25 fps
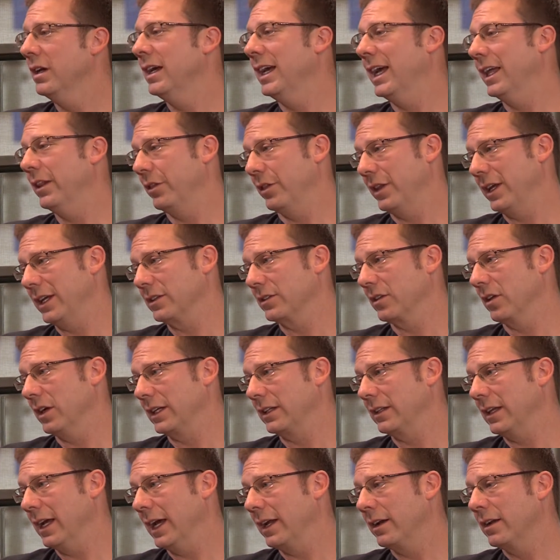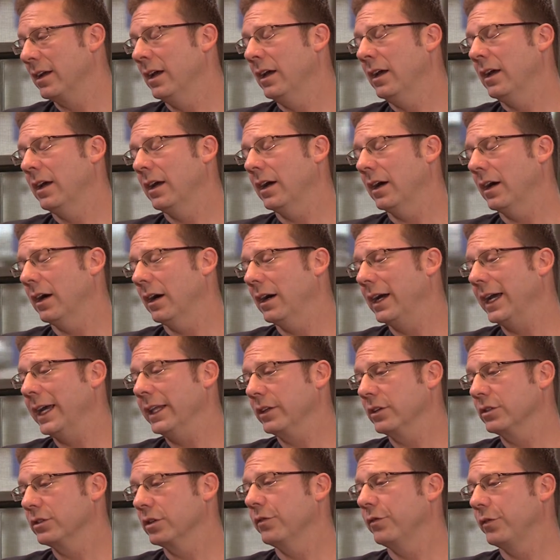and things like that. And
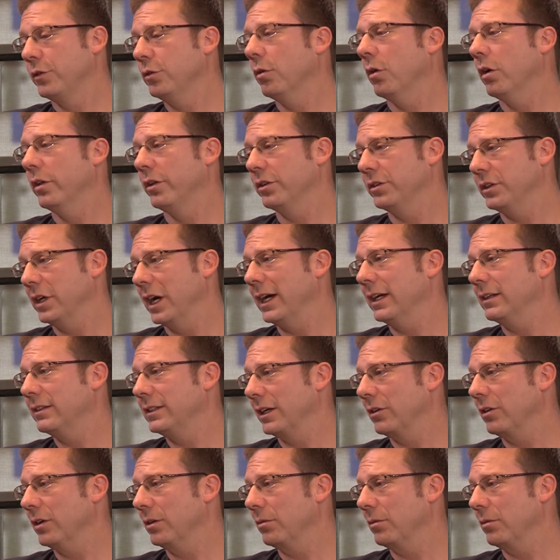there's a few other dietary